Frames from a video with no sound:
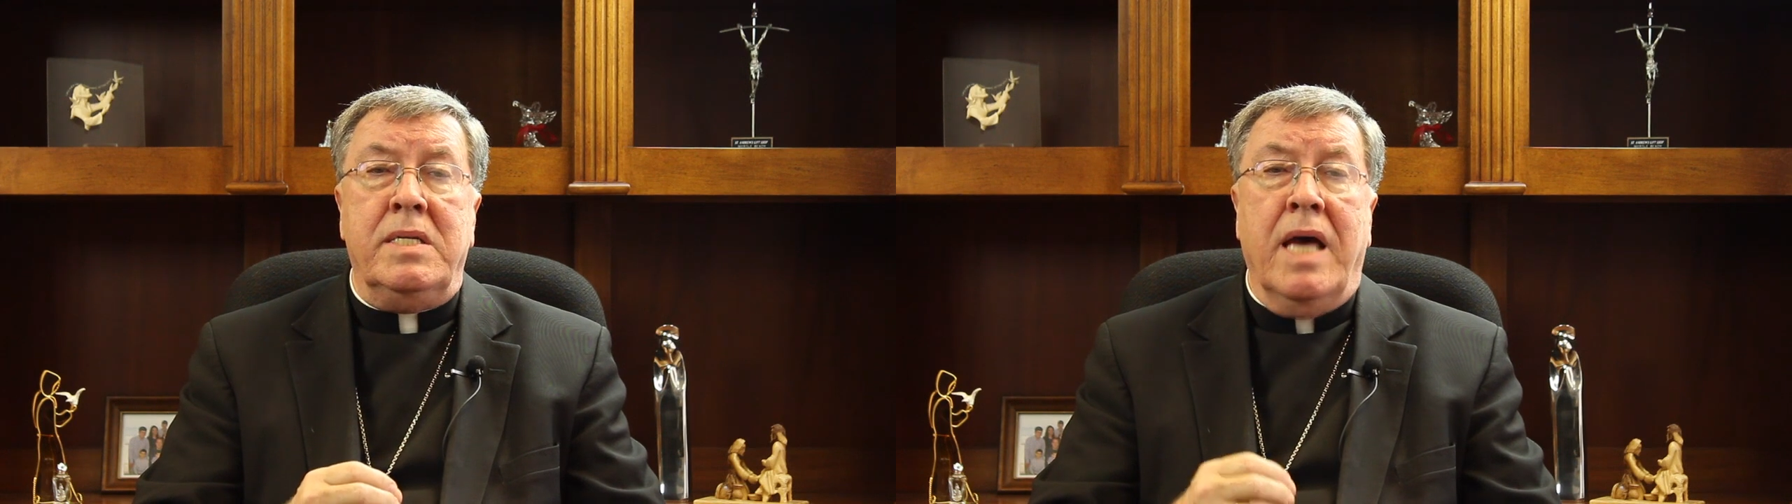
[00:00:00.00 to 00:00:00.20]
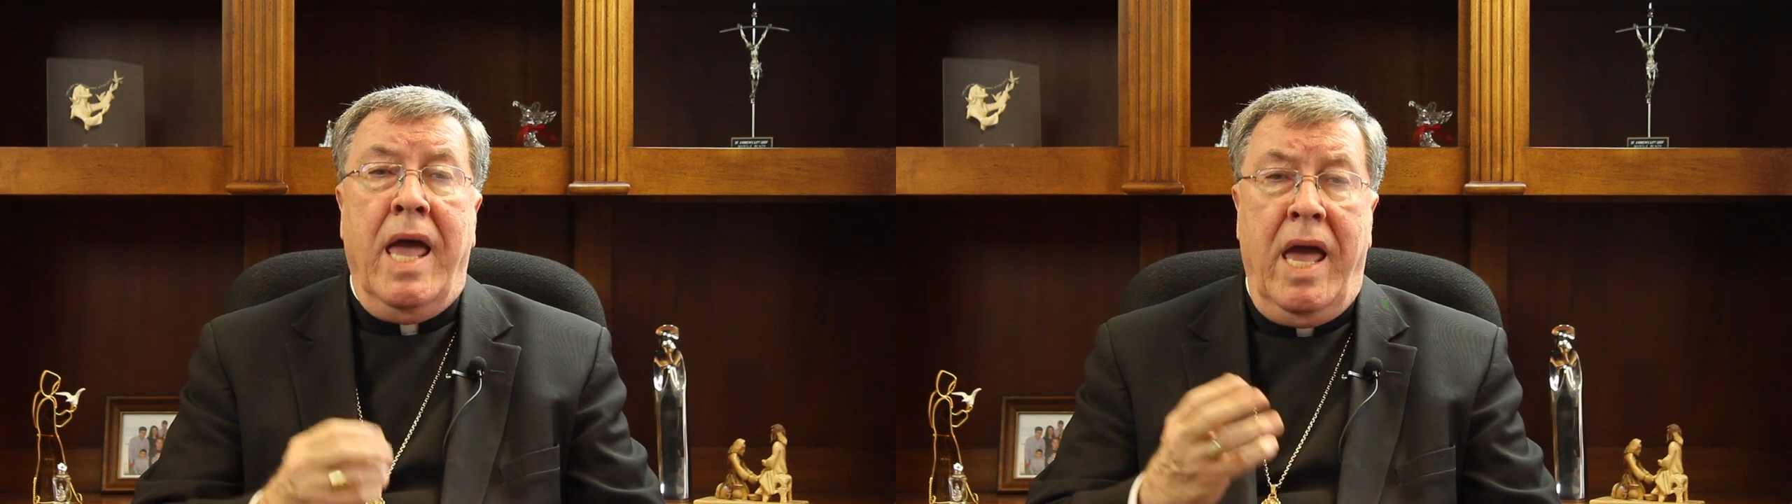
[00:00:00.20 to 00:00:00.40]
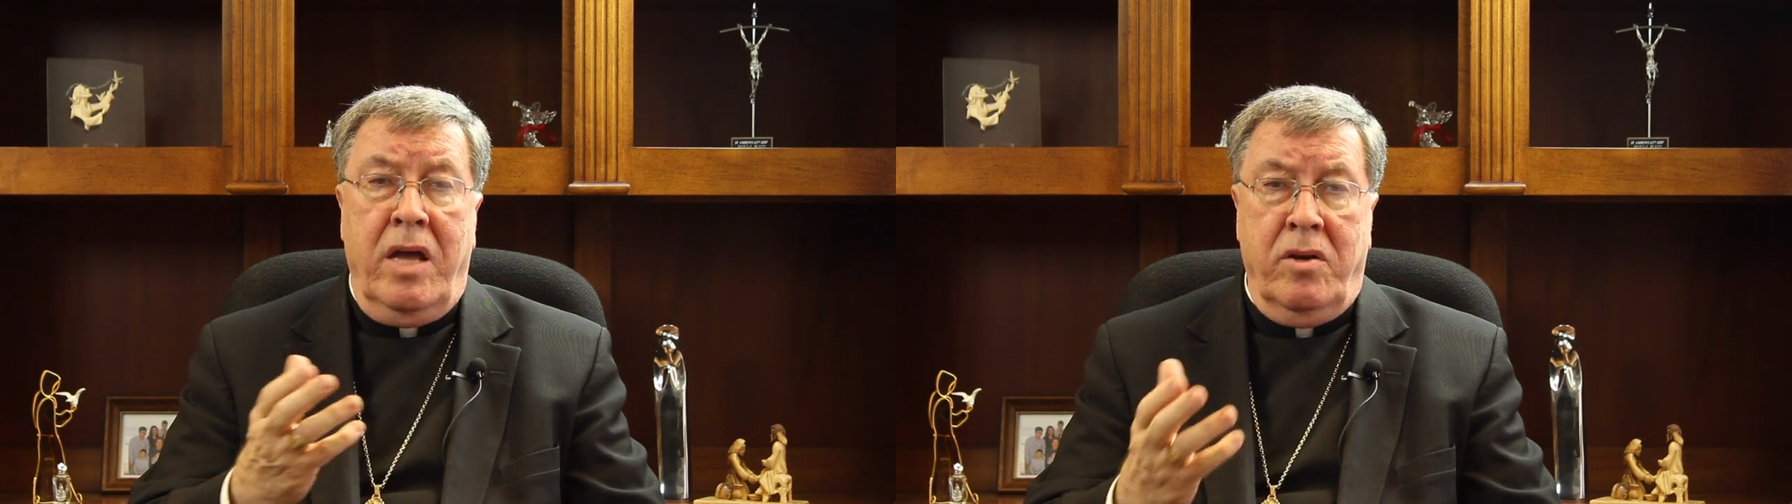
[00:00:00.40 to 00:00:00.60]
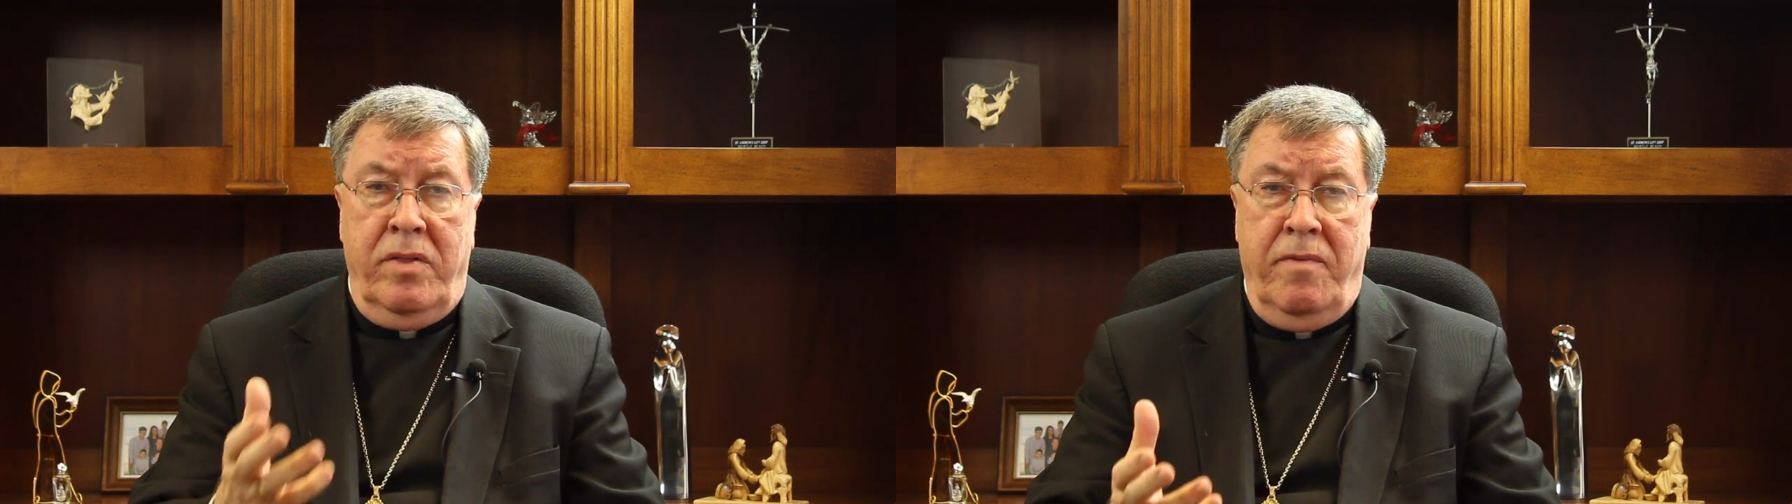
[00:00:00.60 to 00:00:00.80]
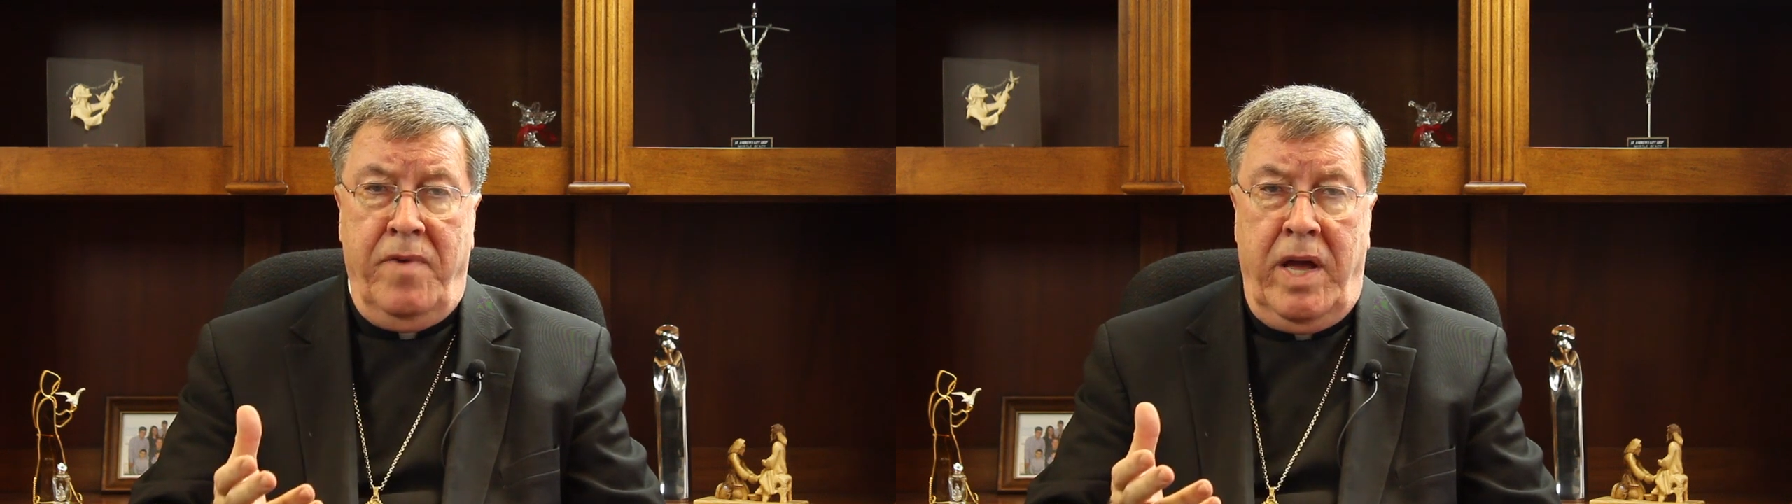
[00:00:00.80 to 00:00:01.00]
to hand
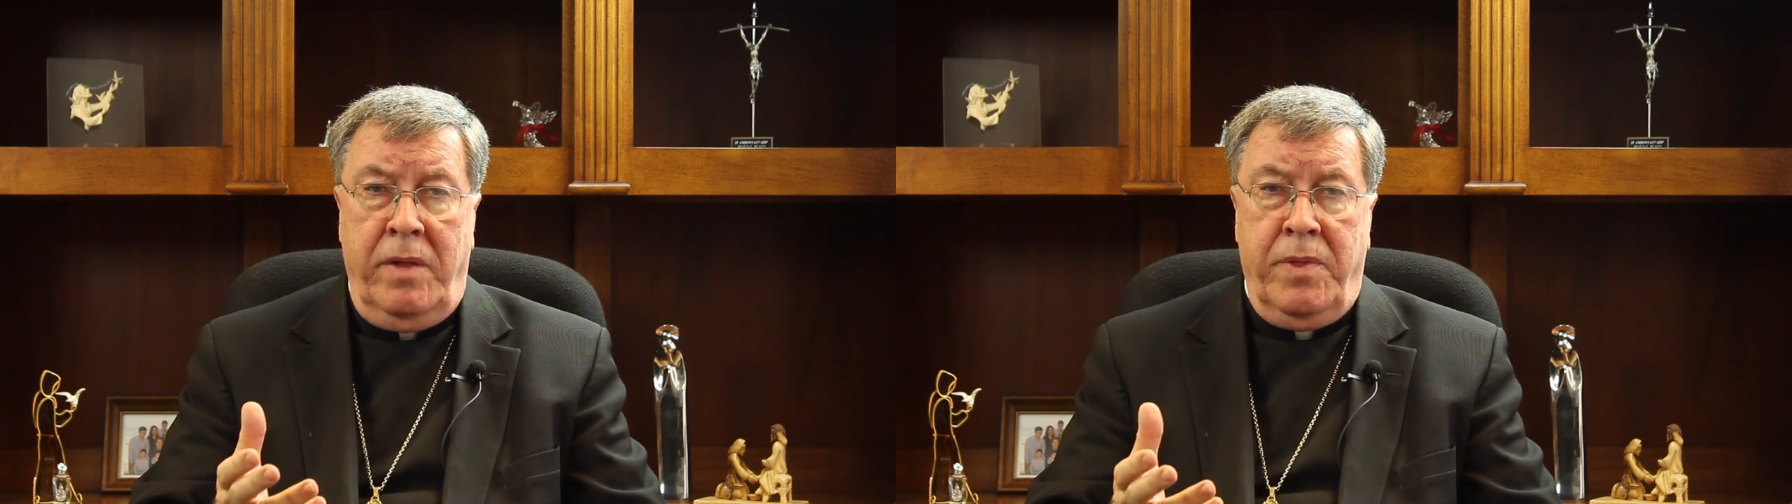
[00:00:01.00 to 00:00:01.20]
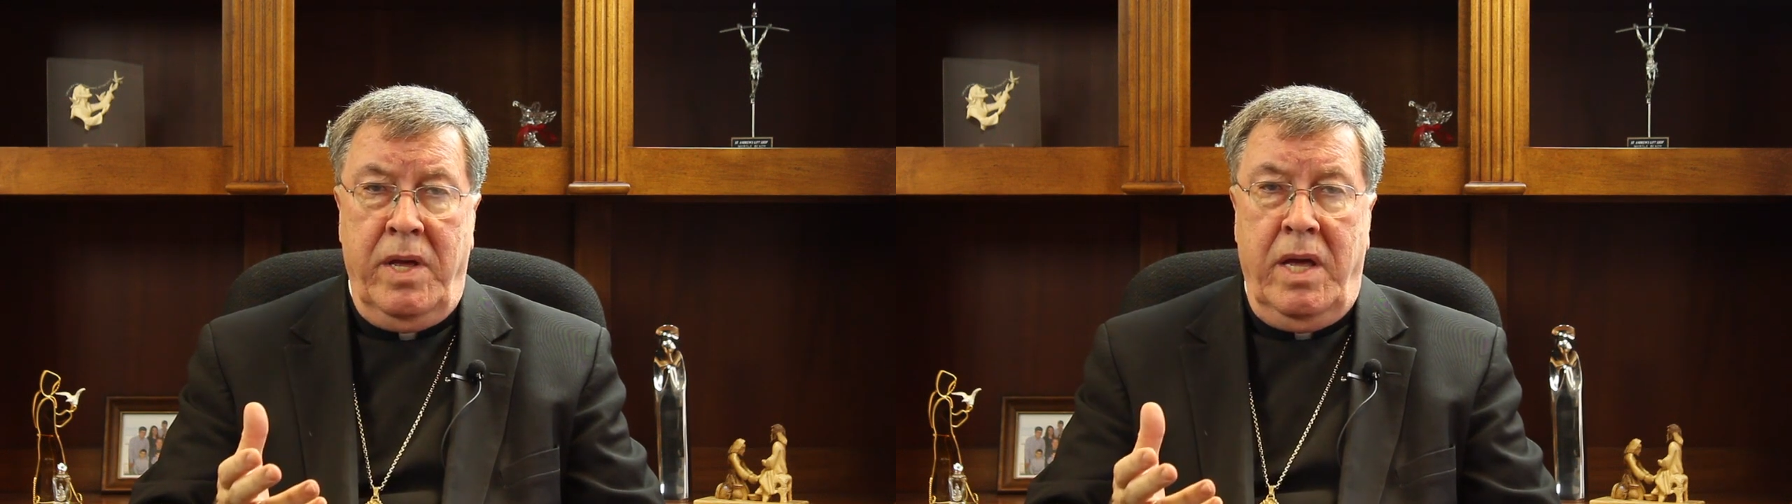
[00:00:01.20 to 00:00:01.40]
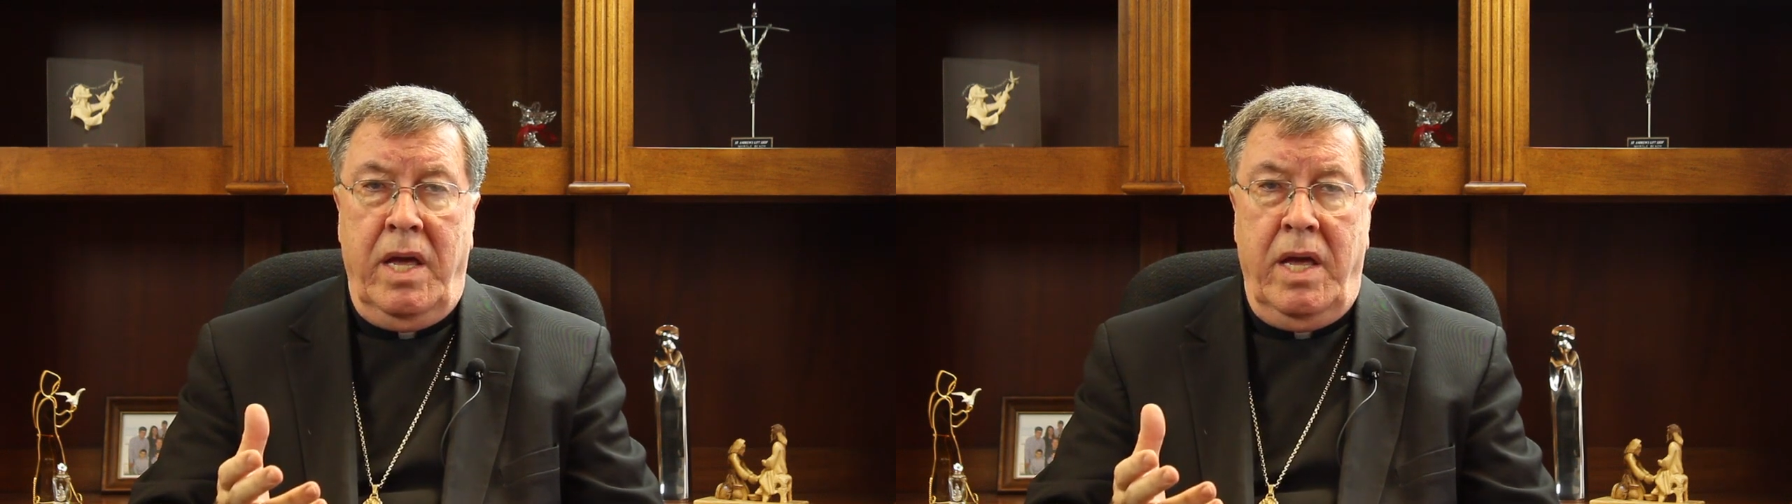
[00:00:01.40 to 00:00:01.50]
on the faith,